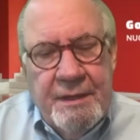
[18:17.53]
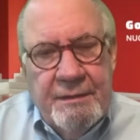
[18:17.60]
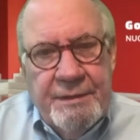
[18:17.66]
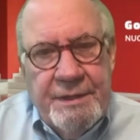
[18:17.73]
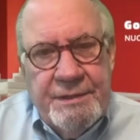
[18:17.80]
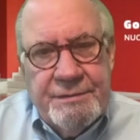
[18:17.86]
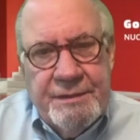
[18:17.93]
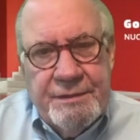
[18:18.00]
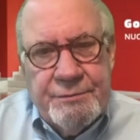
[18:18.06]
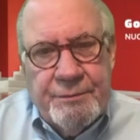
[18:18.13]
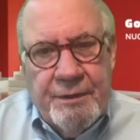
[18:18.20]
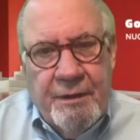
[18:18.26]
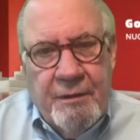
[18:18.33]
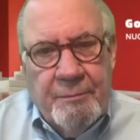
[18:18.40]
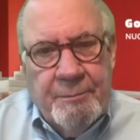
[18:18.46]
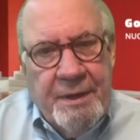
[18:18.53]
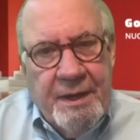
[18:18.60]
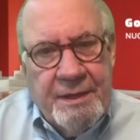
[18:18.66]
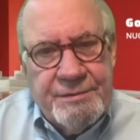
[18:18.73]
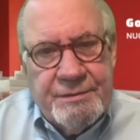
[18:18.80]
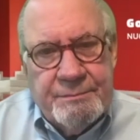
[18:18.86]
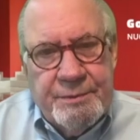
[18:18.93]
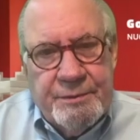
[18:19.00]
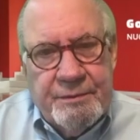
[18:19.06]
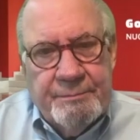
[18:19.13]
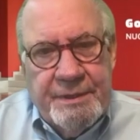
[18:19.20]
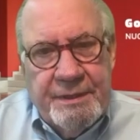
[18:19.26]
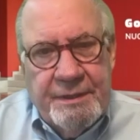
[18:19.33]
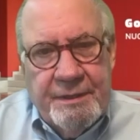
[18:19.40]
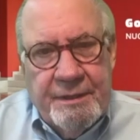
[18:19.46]
These things were all possible
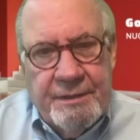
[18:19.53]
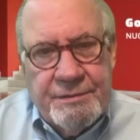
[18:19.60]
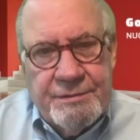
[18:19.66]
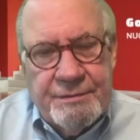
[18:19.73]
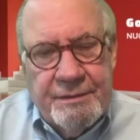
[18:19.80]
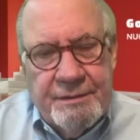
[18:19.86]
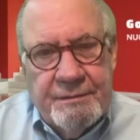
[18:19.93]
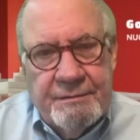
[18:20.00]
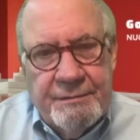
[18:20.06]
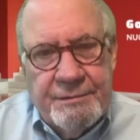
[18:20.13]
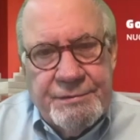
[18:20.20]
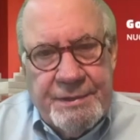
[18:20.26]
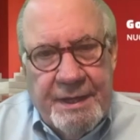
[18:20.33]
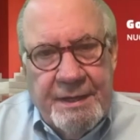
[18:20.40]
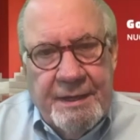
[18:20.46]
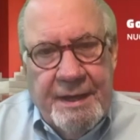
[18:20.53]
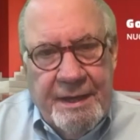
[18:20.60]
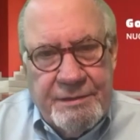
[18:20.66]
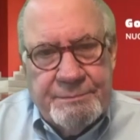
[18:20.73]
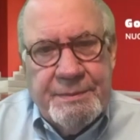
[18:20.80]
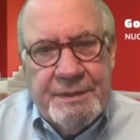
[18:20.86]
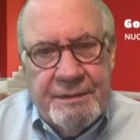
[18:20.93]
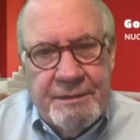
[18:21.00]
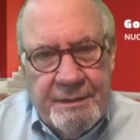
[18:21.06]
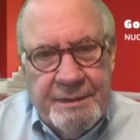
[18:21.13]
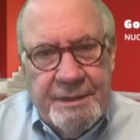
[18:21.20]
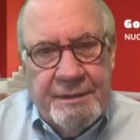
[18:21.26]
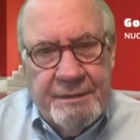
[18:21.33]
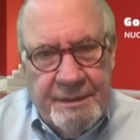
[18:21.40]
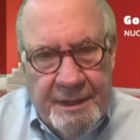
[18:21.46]
because the site has been
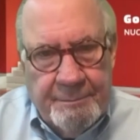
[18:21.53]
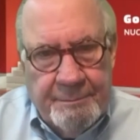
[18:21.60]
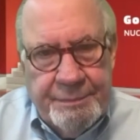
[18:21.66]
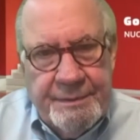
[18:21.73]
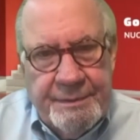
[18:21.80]
cleaned up.